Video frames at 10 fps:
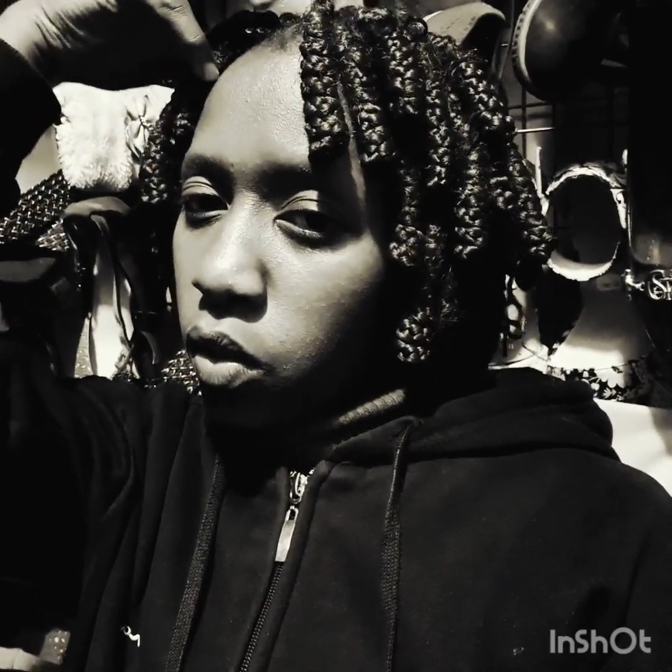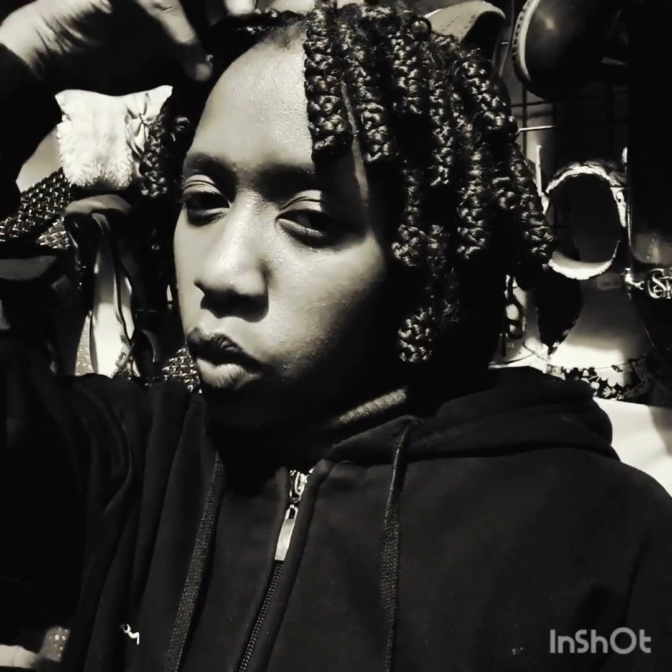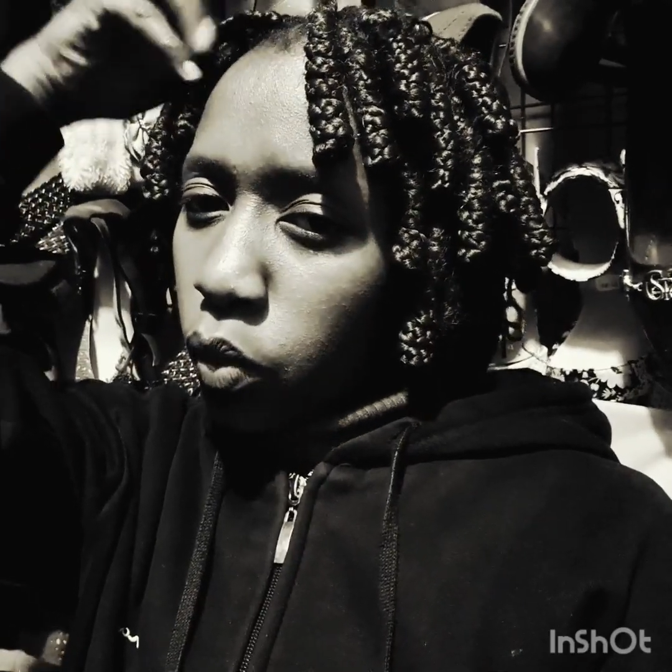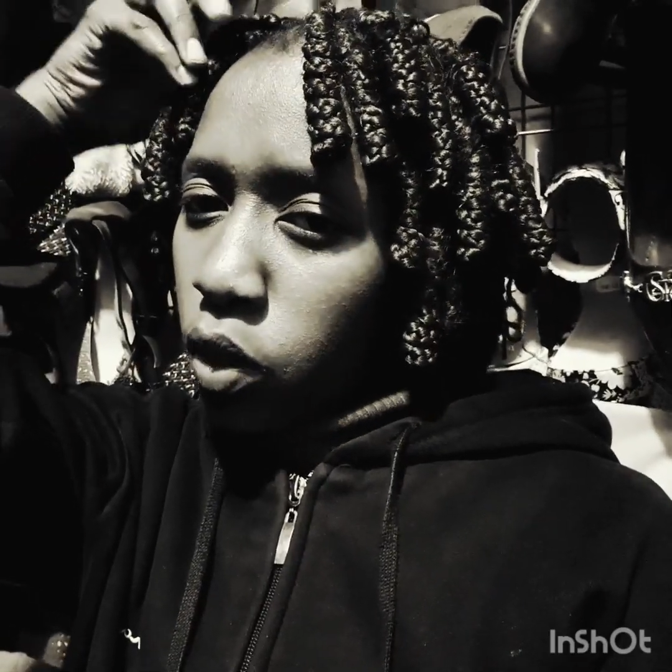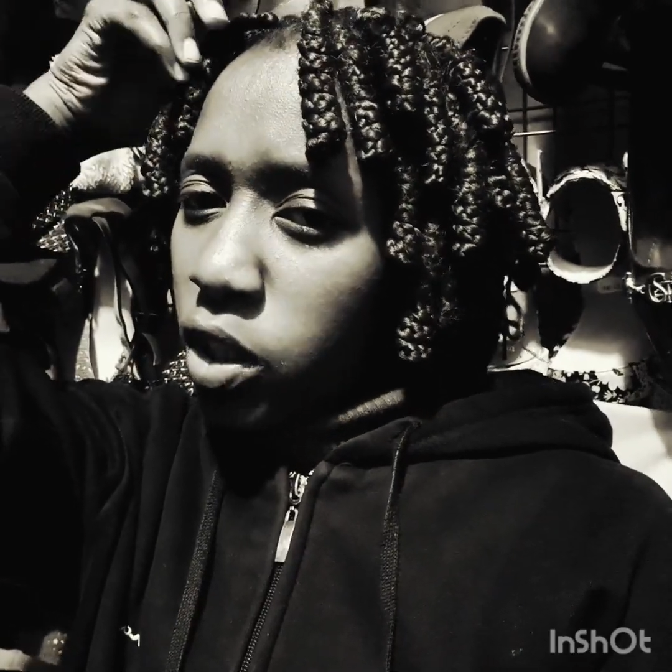we
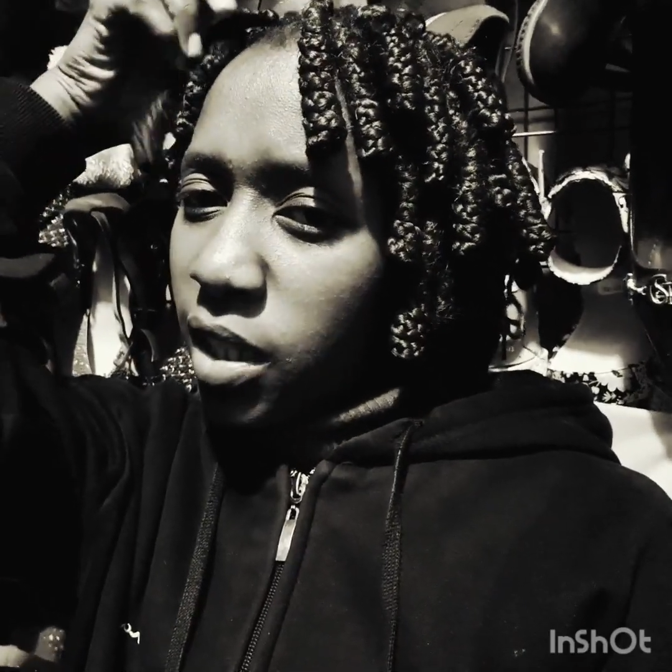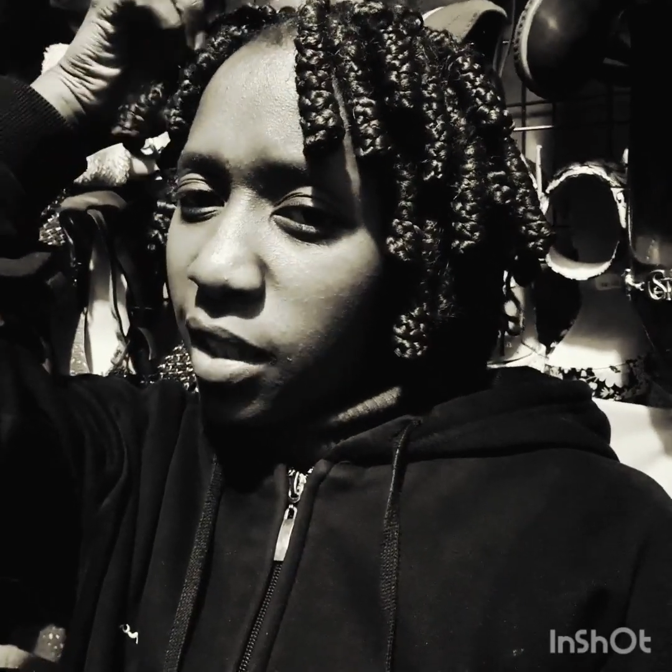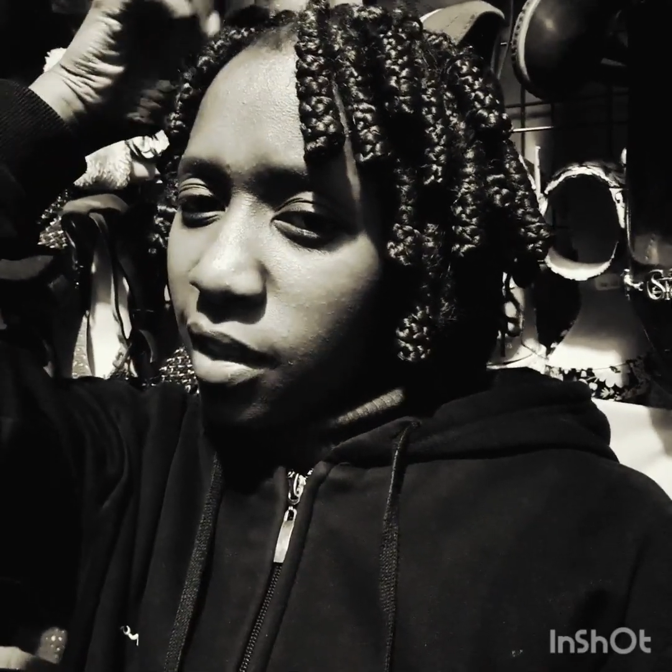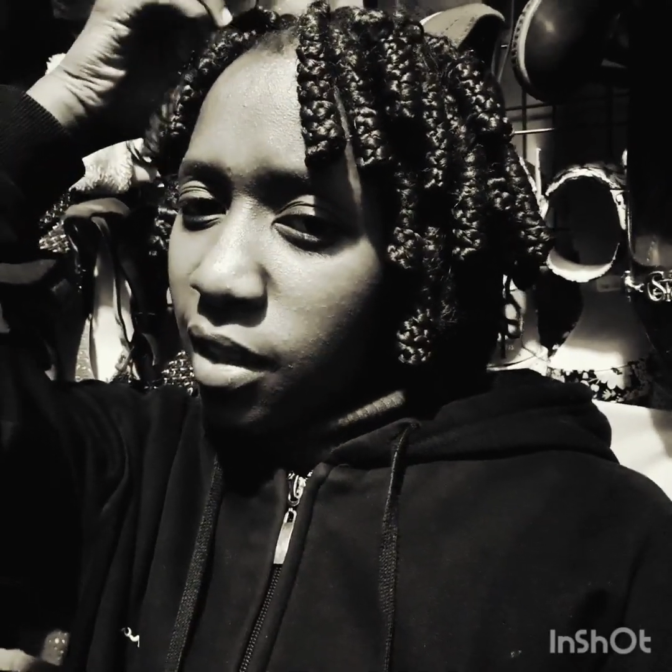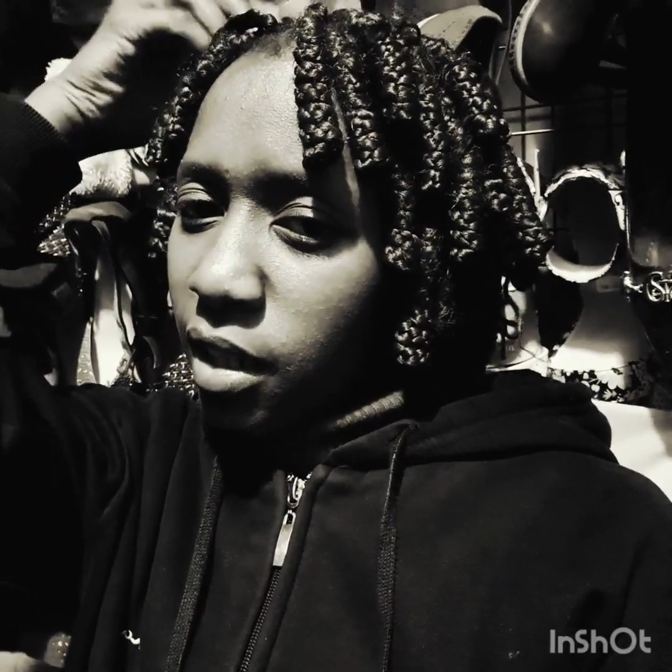watched
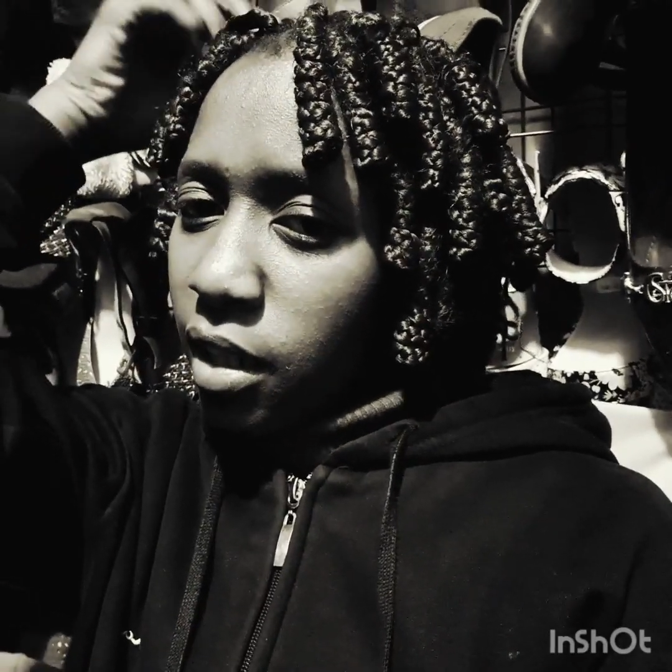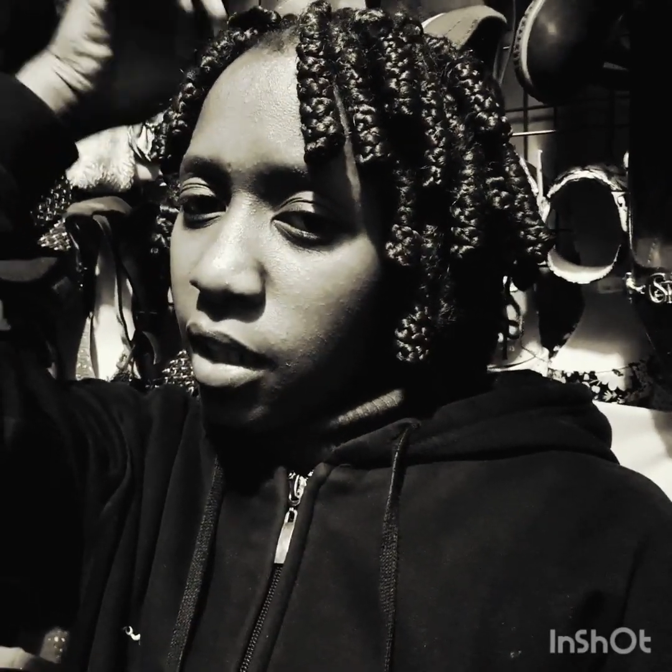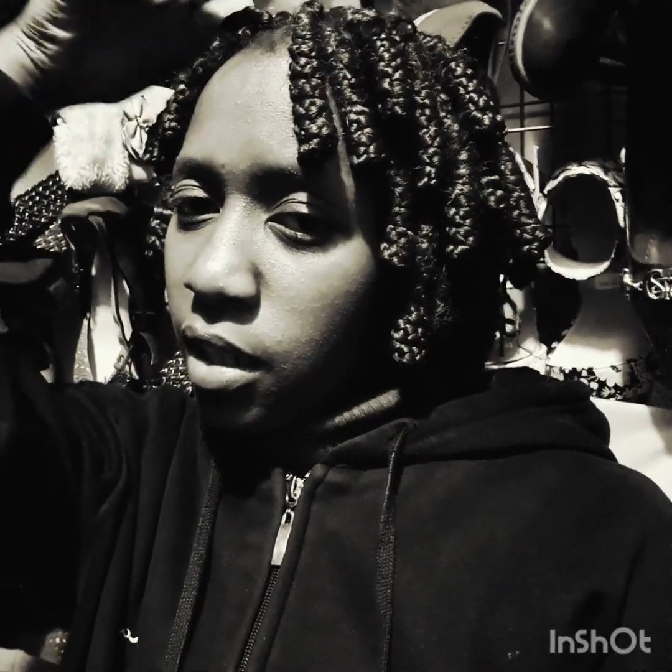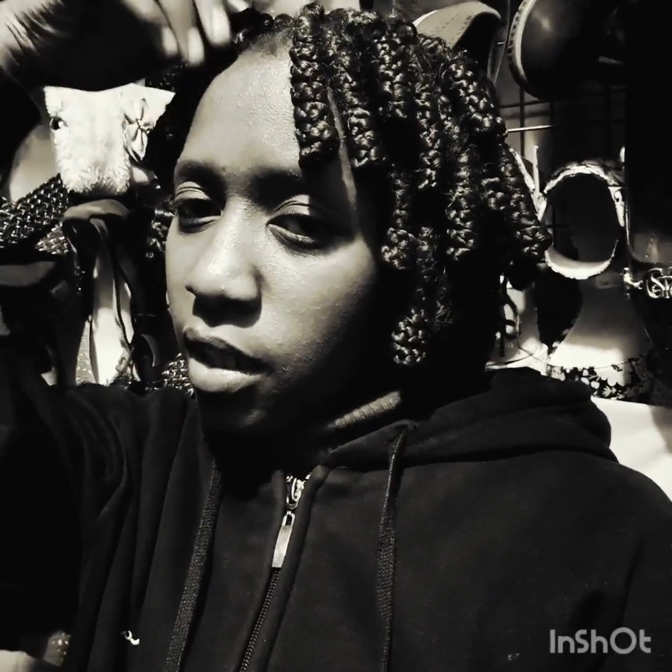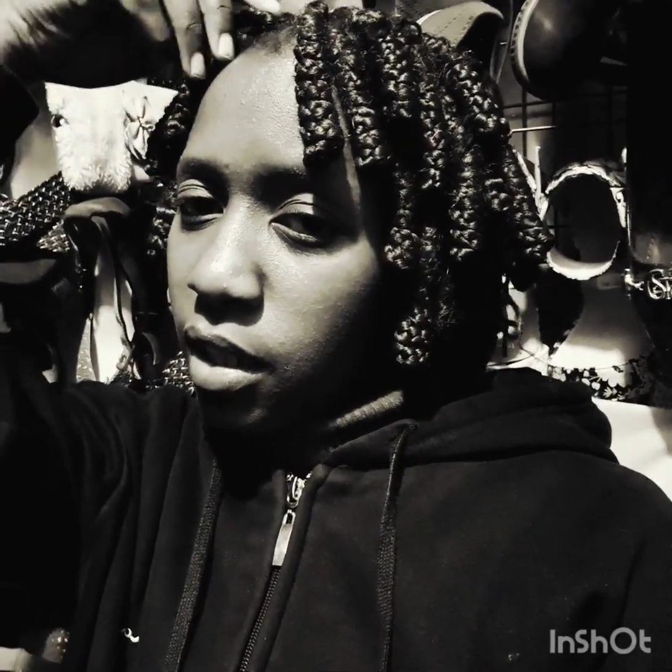
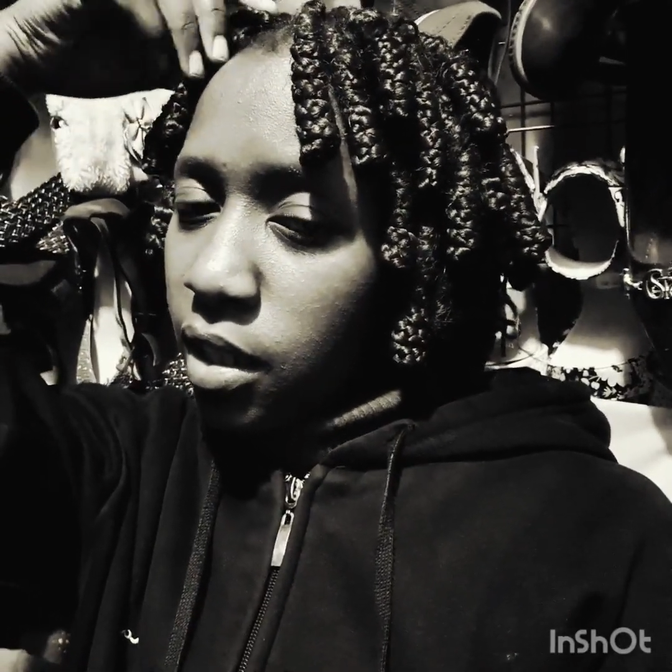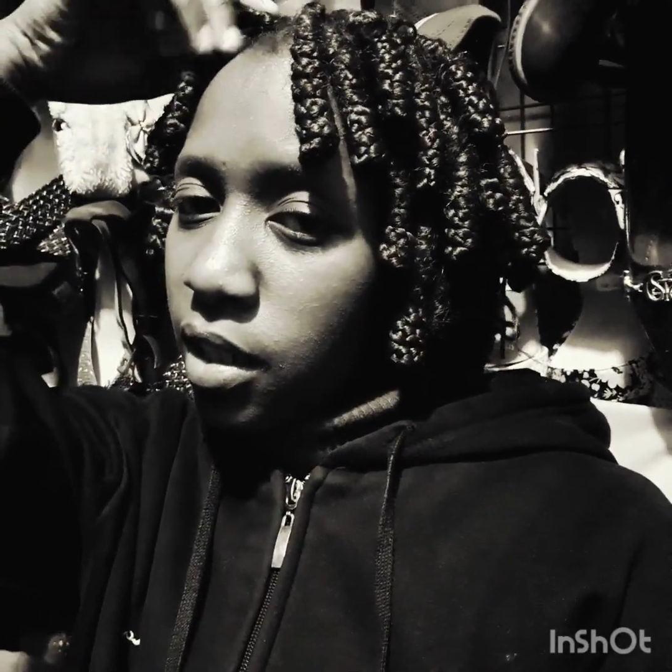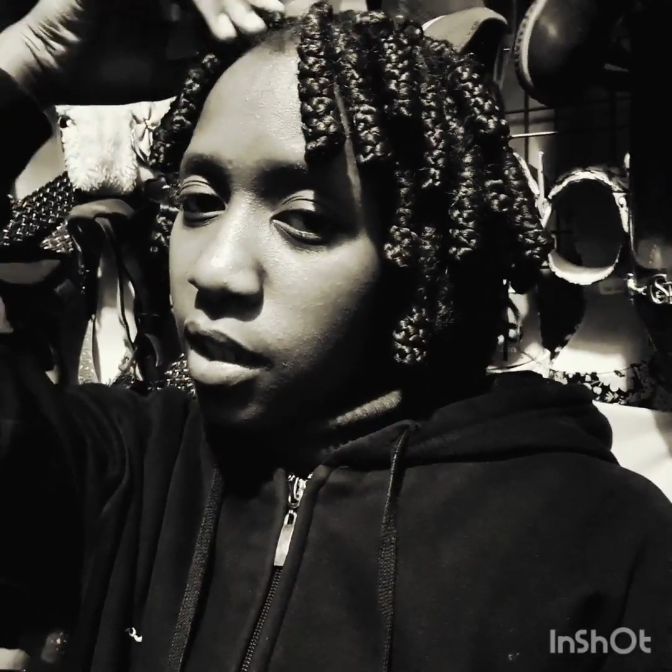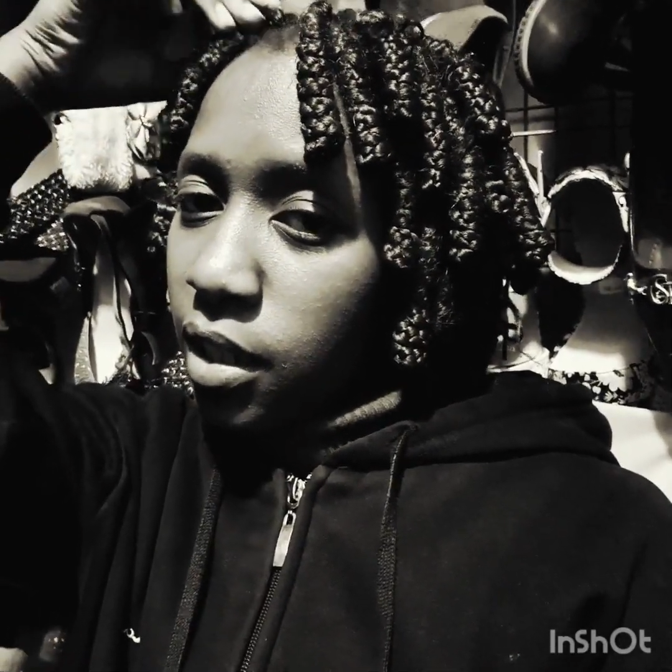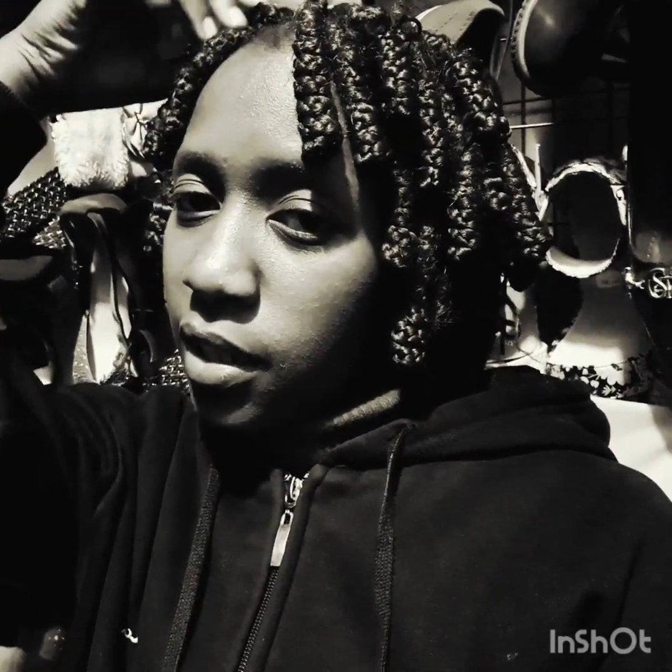
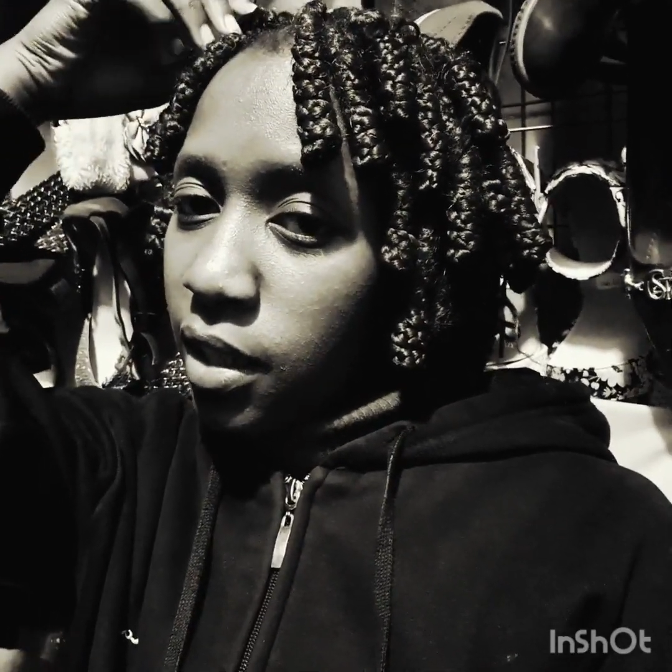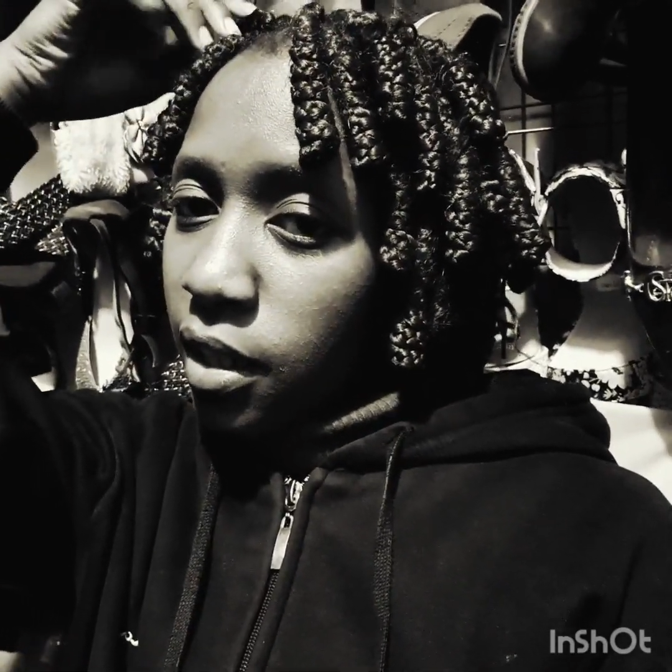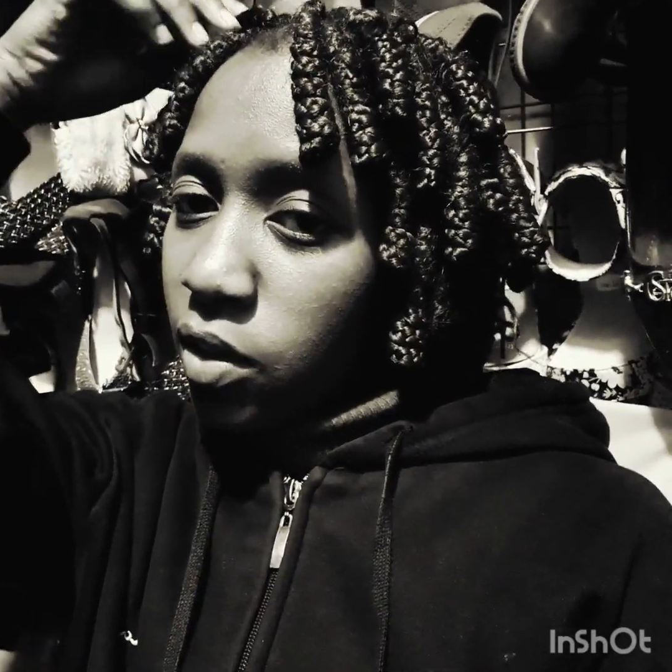Sisters